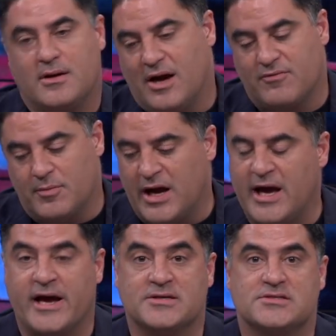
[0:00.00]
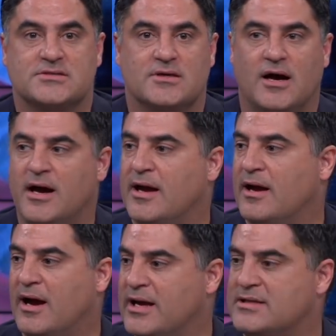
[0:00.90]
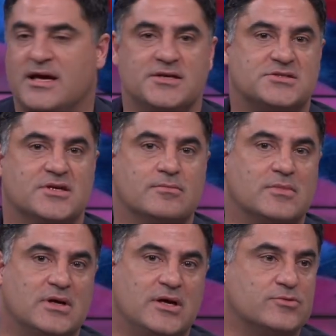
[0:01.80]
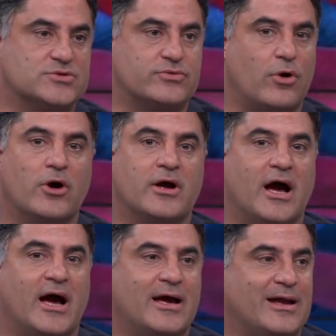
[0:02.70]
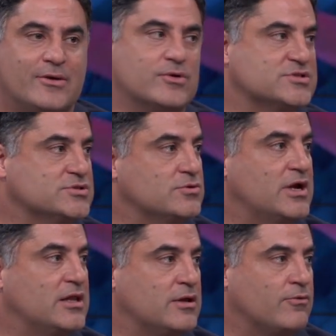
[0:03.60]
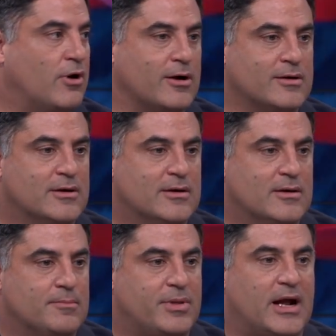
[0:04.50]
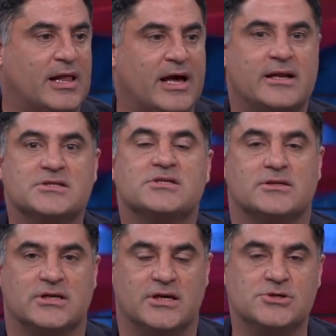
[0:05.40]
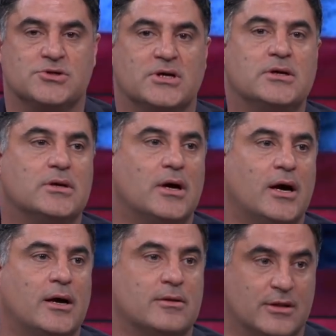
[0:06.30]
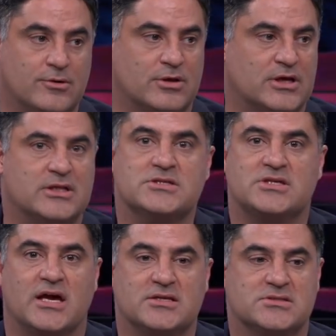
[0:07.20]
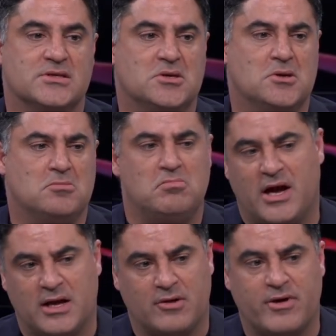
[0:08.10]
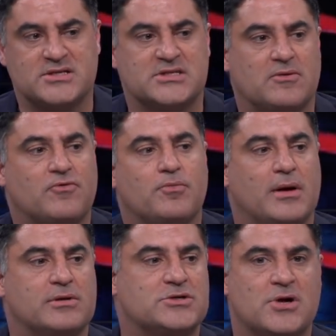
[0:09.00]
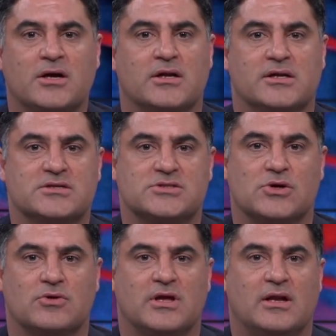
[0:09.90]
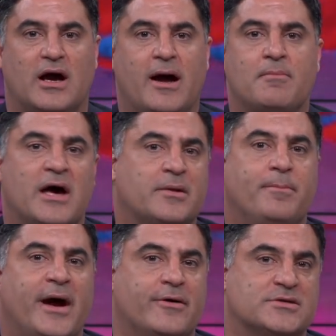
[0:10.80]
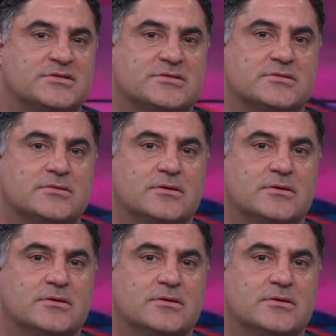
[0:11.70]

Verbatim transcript: cover my ass. I, I tased him. He was the wrong guy and he wasn't doing anything wrong. But I'll add insult to injury, uh, literally in this case, by arresting him for public drunkenness so that I'm not embarrassed. By the way,